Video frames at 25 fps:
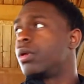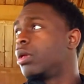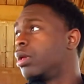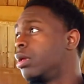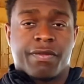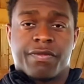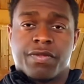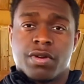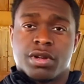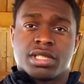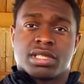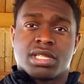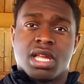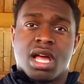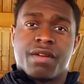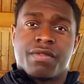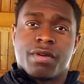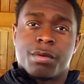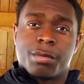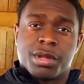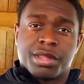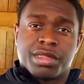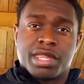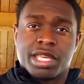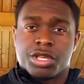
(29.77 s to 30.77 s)
But first off,
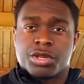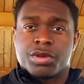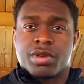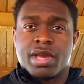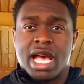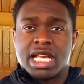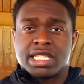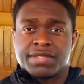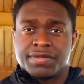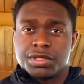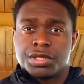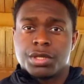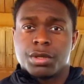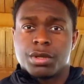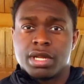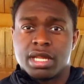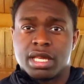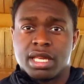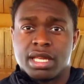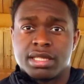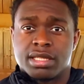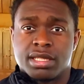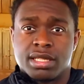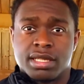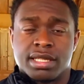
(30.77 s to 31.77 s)
I want to thank you guys for
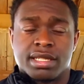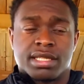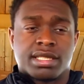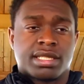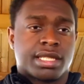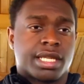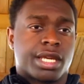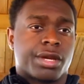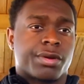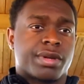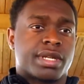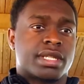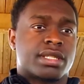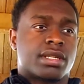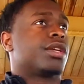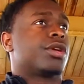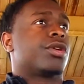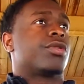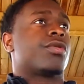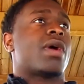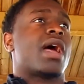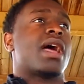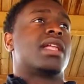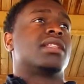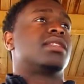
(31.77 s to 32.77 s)
tuning into this series, the
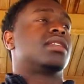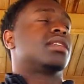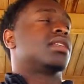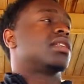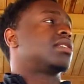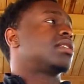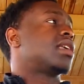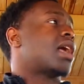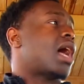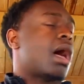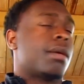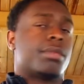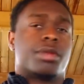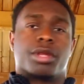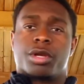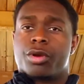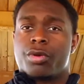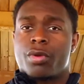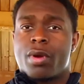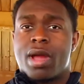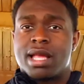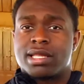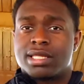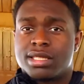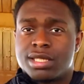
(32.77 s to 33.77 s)
grind to the top, the
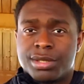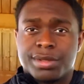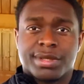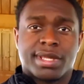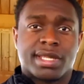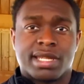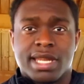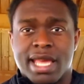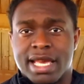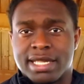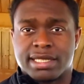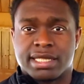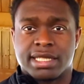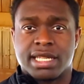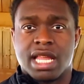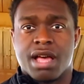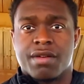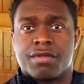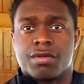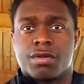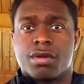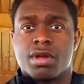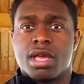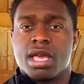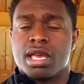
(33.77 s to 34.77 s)
grind to the next
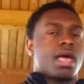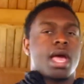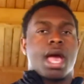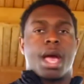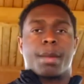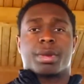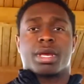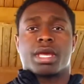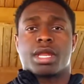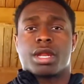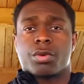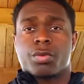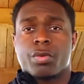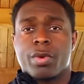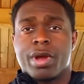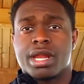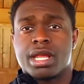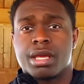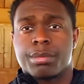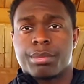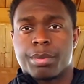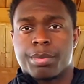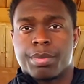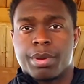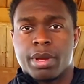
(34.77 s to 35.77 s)
level. I'm getting
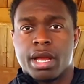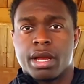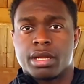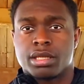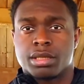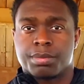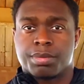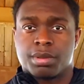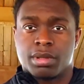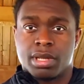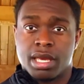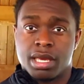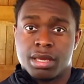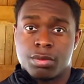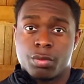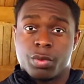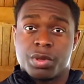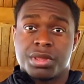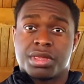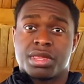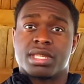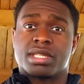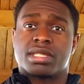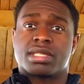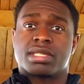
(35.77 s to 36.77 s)
ready and prepared to play
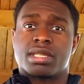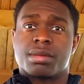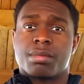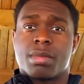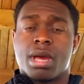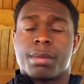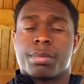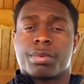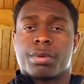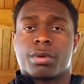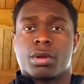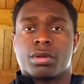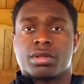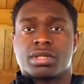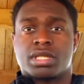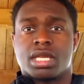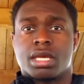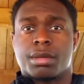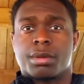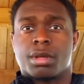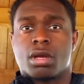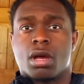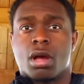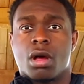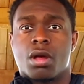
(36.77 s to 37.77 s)
with this semi-pro
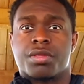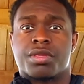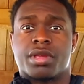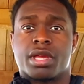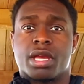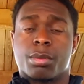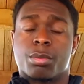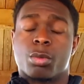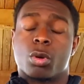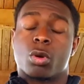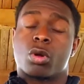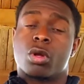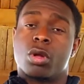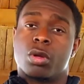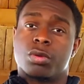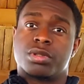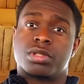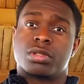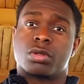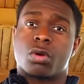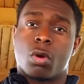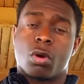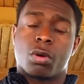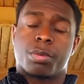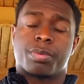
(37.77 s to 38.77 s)
team called the Emerald
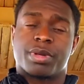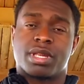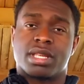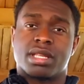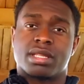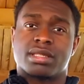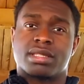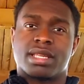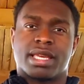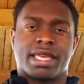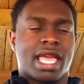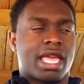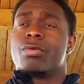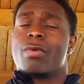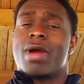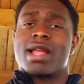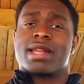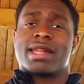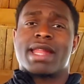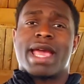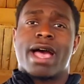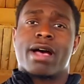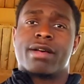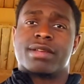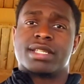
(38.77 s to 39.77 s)
Coast Scorpions.
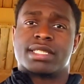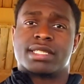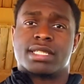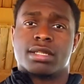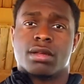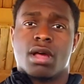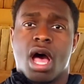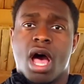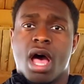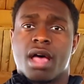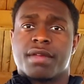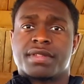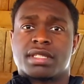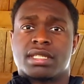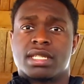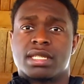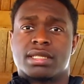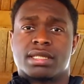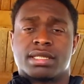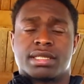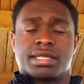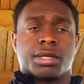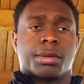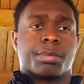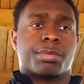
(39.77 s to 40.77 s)
Right now, it's still off
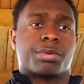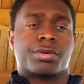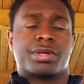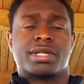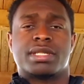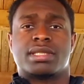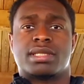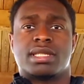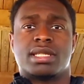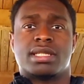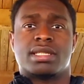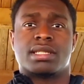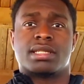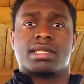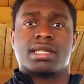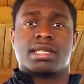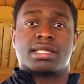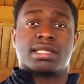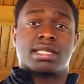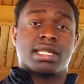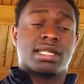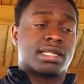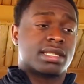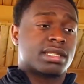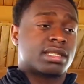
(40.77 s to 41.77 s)
season, still preseason.
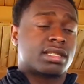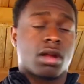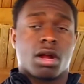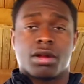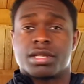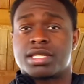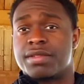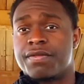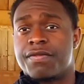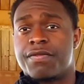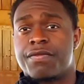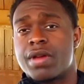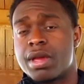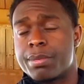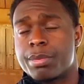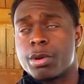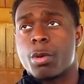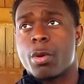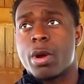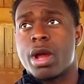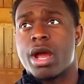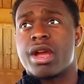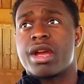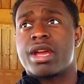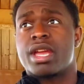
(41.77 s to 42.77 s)
The season starts in
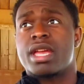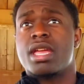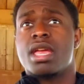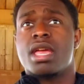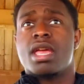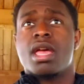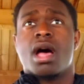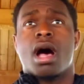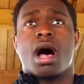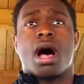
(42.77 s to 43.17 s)
February.